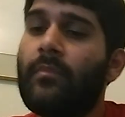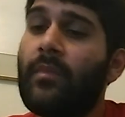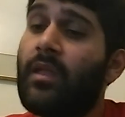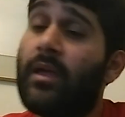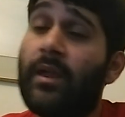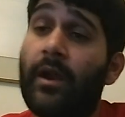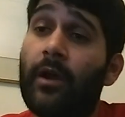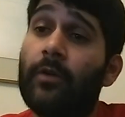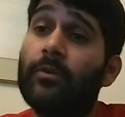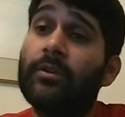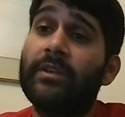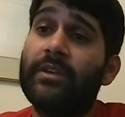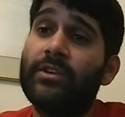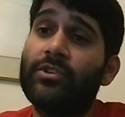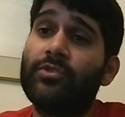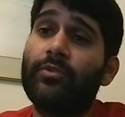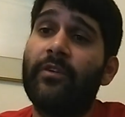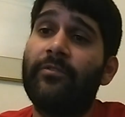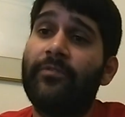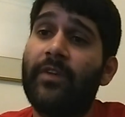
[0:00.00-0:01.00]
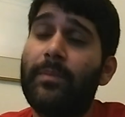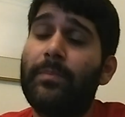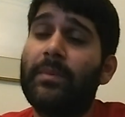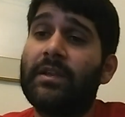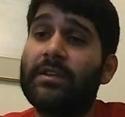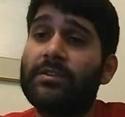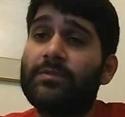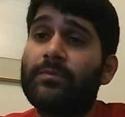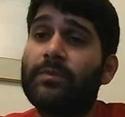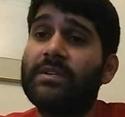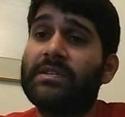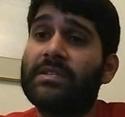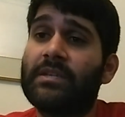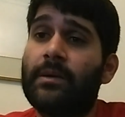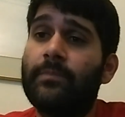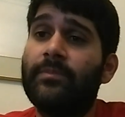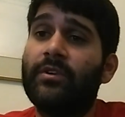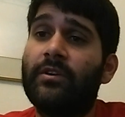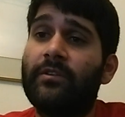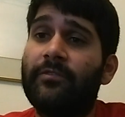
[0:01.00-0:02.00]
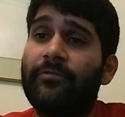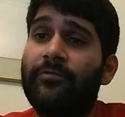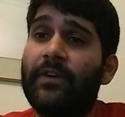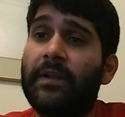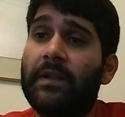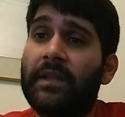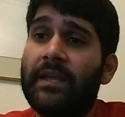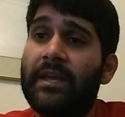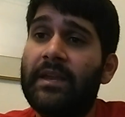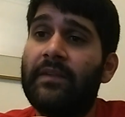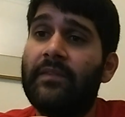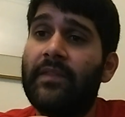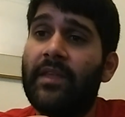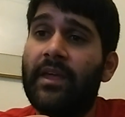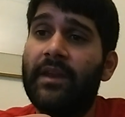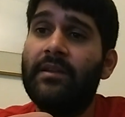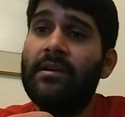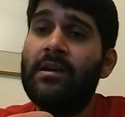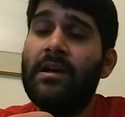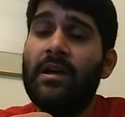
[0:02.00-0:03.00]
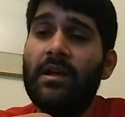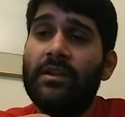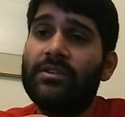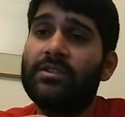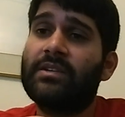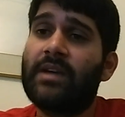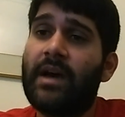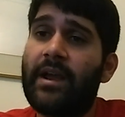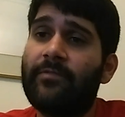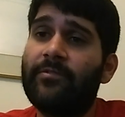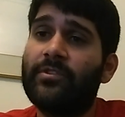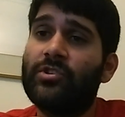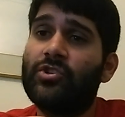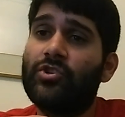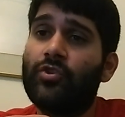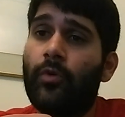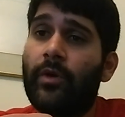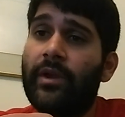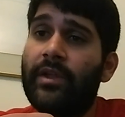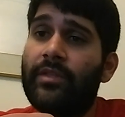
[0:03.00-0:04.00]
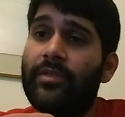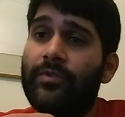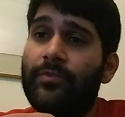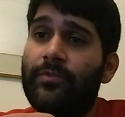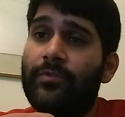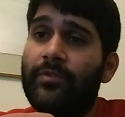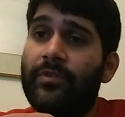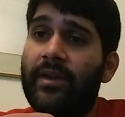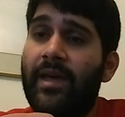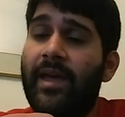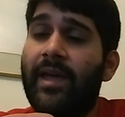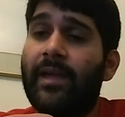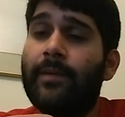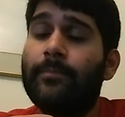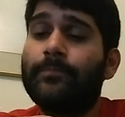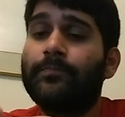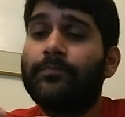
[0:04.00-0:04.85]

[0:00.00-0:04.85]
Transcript: And I really enjoy vaping. It's really something you can fill in and then just kind of enjoy it through the day.